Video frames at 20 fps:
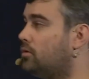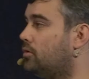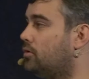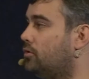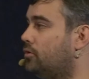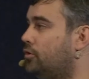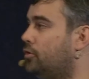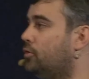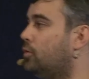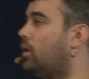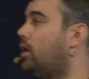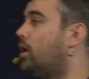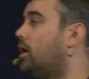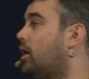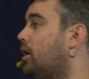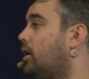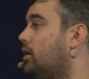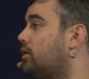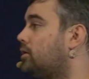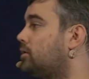you
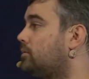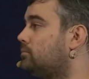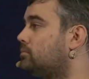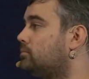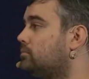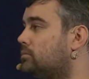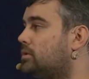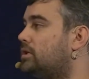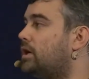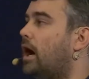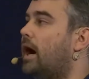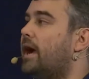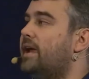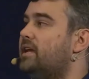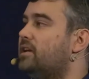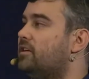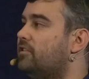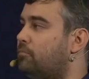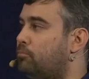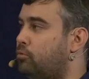are
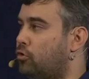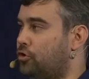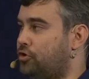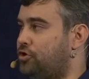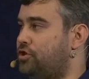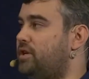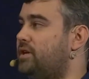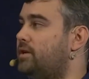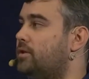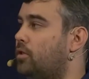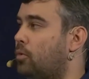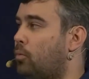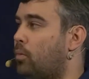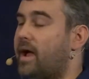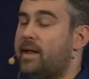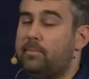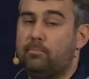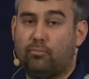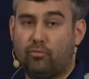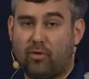kind of pushing the
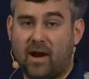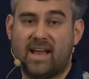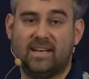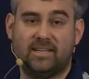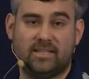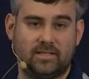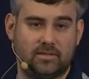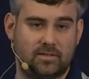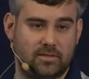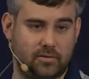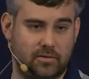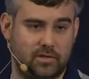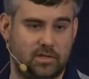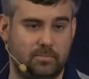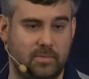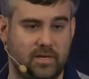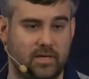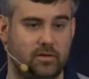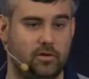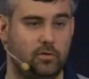right branding, so to
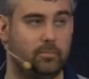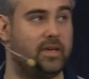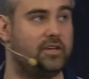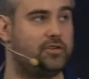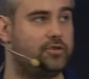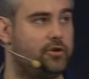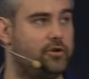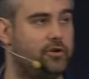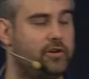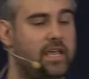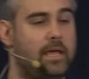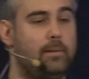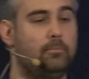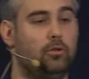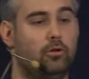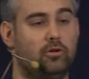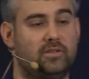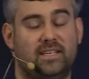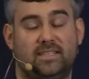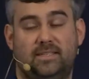speak. You make sure your game
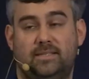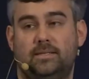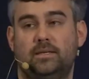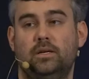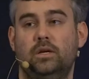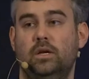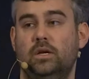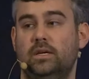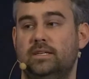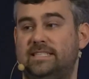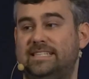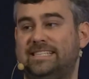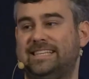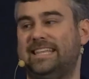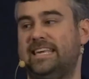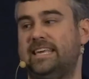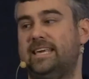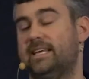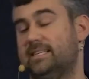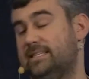looks as
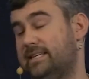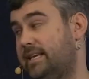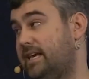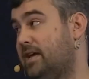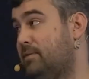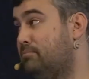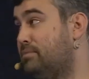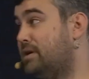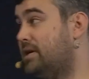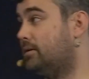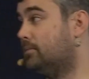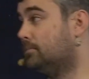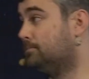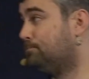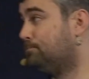sleek as it can be.